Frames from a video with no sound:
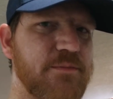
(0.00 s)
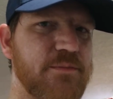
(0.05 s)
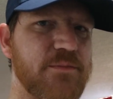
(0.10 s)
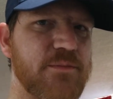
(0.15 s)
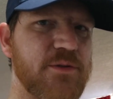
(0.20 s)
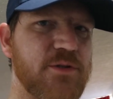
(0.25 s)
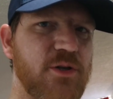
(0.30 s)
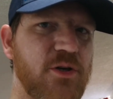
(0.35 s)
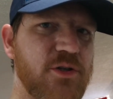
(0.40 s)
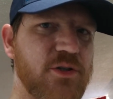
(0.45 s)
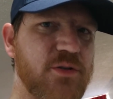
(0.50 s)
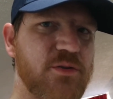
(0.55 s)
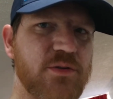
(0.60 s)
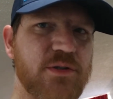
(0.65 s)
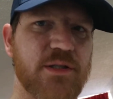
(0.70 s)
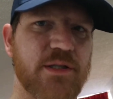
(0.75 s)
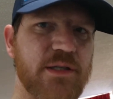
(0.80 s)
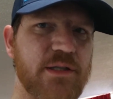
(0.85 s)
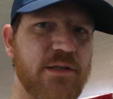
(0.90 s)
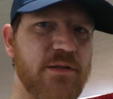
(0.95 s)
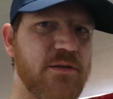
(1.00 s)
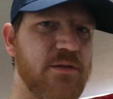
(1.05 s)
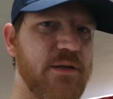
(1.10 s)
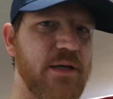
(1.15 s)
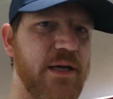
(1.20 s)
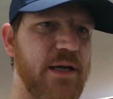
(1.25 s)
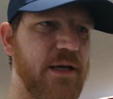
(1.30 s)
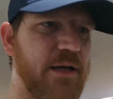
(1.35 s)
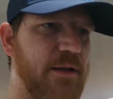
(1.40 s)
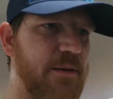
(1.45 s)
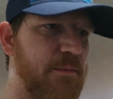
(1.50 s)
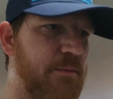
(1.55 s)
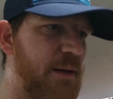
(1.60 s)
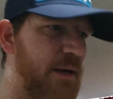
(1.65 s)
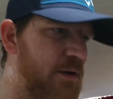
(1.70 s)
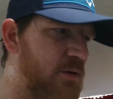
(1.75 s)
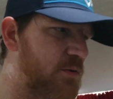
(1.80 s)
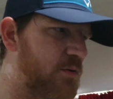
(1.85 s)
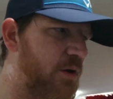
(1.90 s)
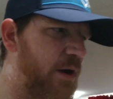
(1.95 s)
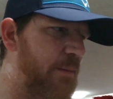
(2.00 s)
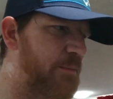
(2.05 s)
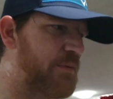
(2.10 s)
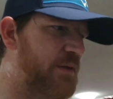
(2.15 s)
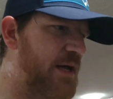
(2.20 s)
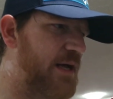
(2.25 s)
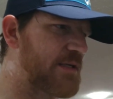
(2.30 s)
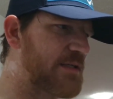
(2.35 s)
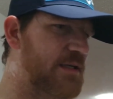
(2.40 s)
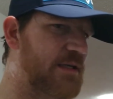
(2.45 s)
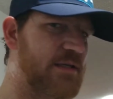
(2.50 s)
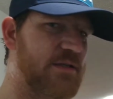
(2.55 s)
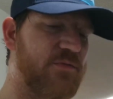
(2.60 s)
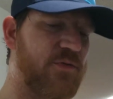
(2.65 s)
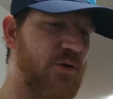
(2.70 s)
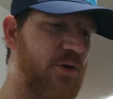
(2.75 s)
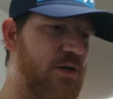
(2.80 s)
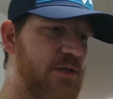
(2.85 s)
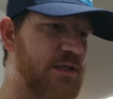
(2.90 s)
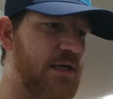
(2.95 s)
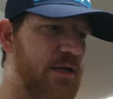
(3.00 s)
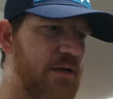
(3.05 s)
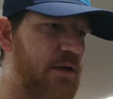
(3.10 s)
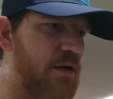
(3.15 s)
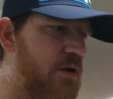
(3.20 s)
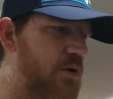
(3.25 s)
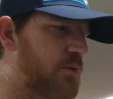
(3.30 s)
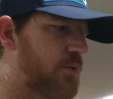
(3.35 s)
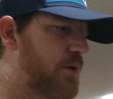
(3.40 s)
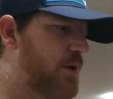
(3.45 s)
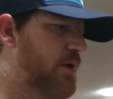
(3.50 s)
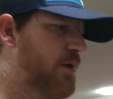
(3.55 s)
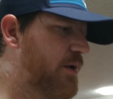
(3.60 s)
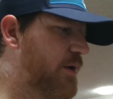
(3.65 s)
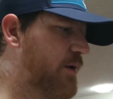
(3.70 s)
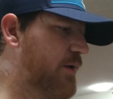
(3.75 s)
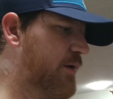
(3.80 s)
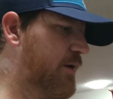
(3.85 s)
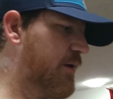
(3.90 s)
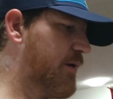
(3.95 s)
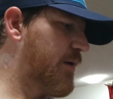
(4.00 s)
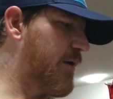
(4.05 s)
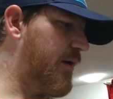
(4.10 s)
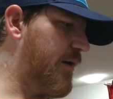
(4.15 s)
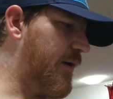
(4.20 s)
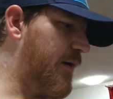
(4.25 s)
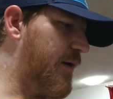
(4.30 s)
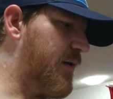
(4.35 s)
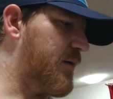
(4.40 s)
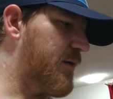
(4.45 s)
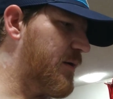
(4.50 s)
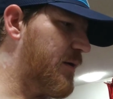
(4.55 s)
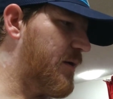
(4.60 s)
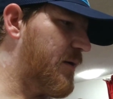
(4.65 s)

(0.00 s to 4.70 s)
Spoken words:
surgical steel and medical grade plastic, as far as I know. And